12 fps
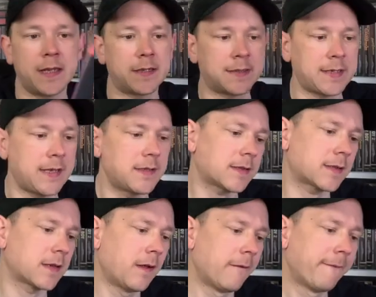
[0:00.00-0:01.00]
it
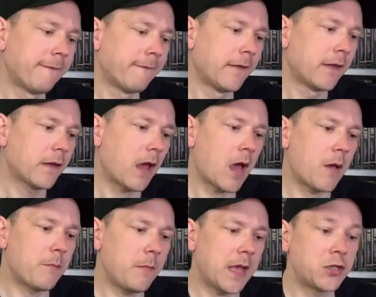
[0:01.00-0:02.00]
since.
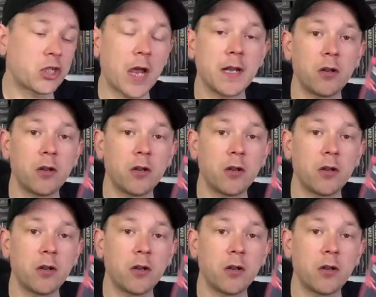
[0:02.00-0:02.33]
Um, me and Jade